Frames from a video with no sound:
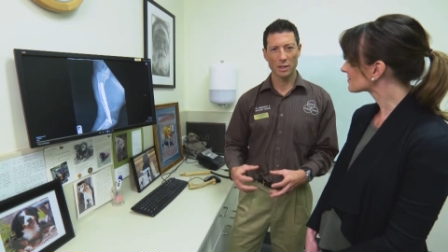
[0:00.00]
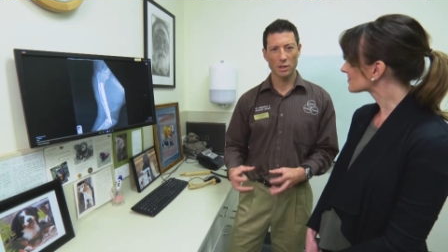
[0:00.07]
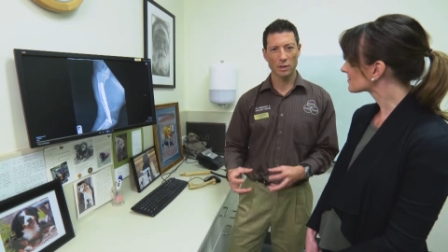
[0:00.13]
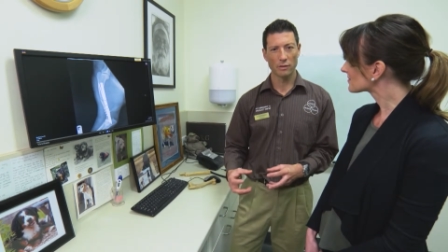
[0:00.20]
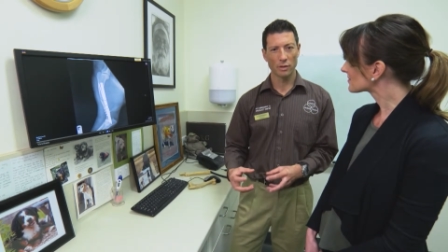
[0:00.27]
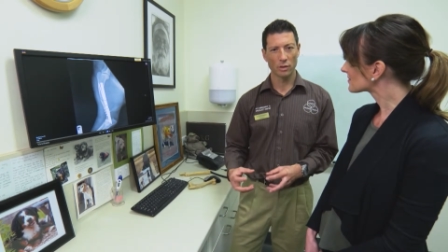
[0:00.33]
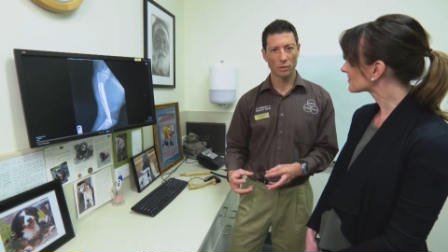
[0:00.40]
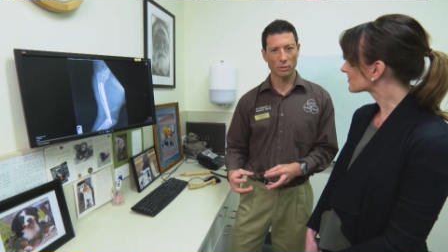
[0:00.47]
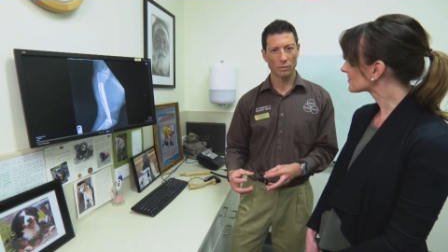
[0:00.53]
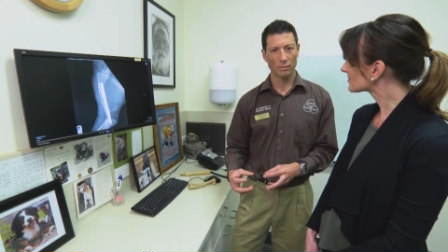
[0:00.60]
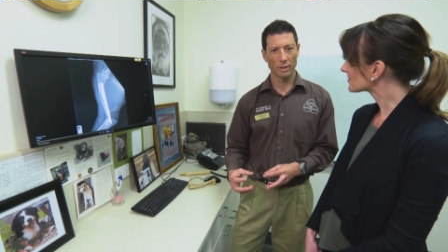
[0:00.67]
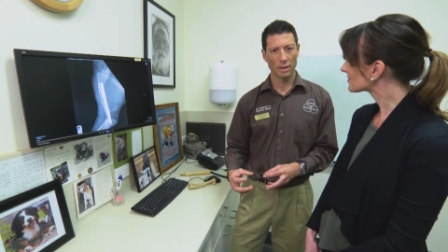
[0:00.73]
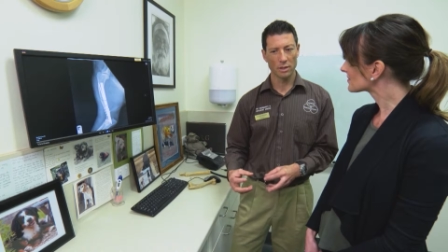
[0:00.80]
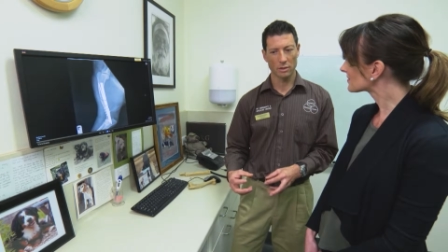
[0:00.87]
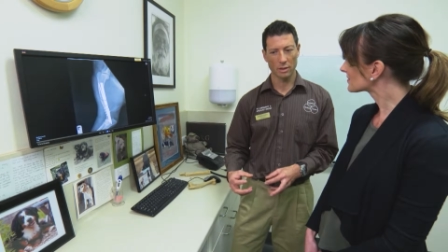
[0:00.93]
trivial
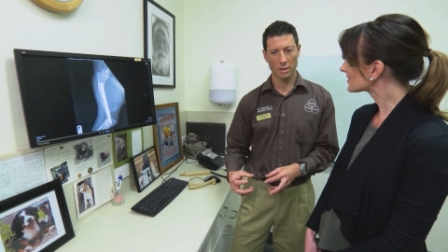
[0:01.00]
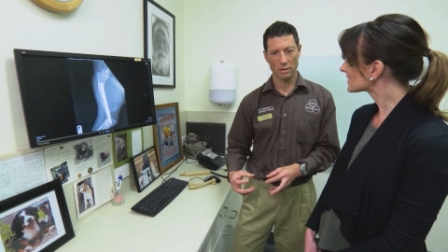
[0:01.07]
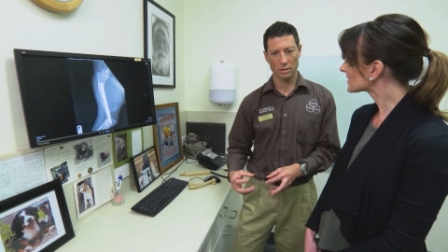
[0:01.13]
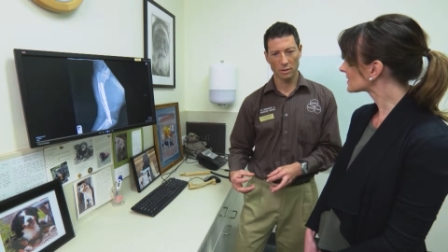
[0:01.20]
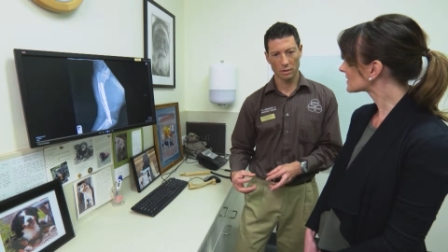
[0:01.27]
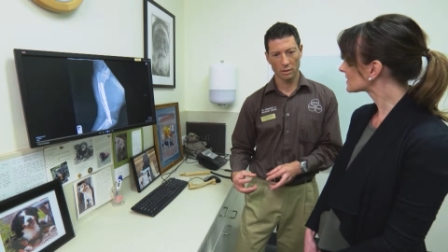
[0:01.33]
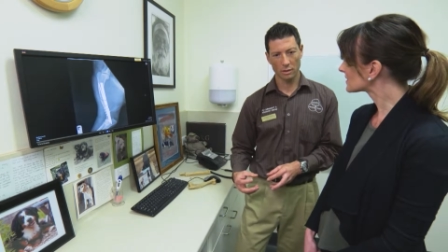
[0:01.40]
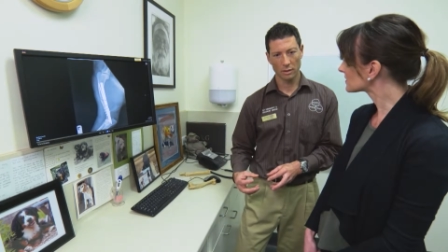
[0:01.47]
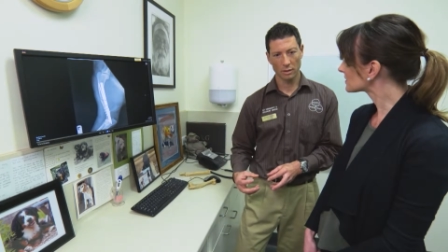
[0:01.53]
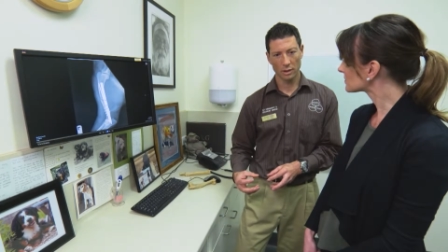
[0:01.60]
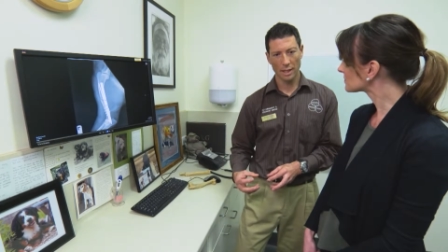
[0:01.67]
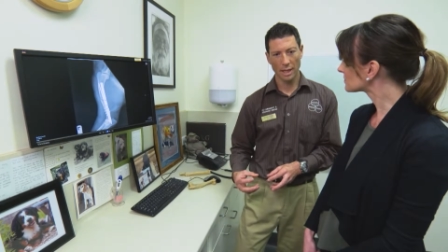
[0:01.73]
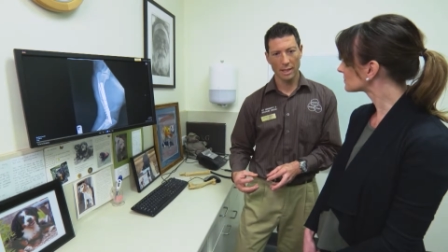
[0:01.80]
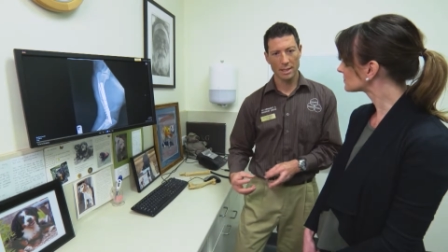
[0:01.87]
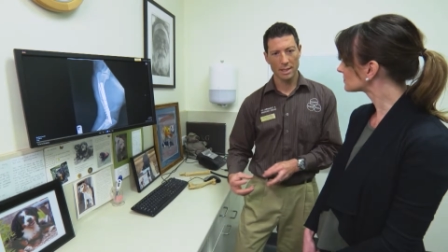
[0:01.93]
injury. It's got a
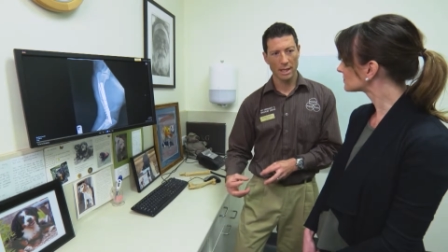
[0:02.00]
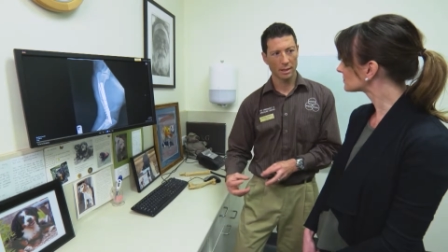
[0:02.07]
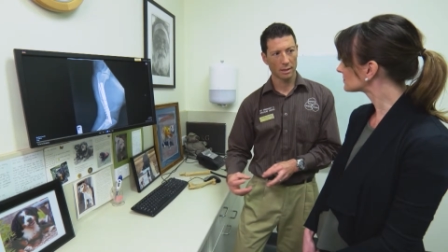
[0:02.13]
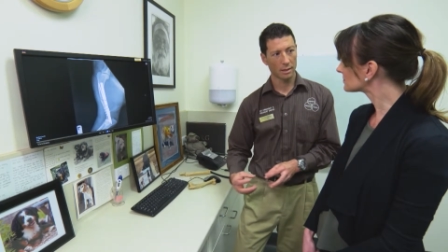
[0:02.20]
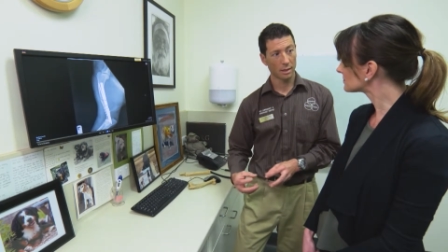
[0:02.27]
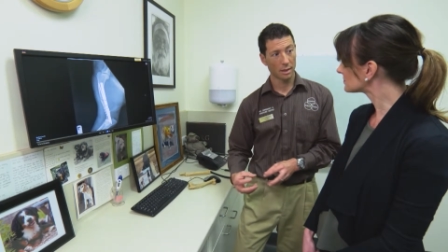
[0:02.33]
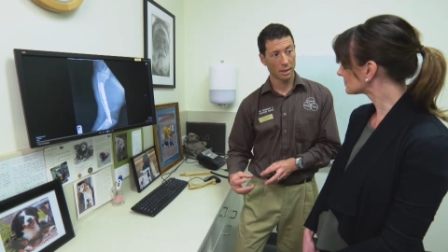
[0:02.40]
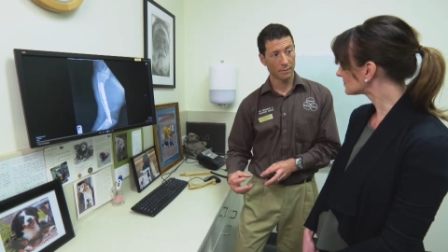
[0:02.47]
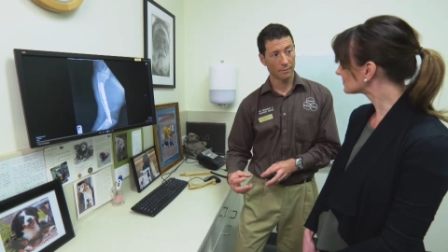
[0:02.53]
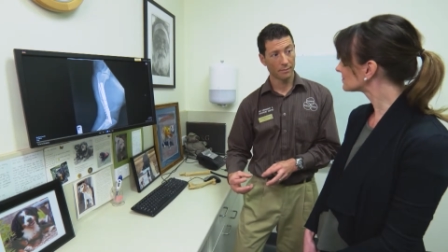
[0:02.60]
luxated knee.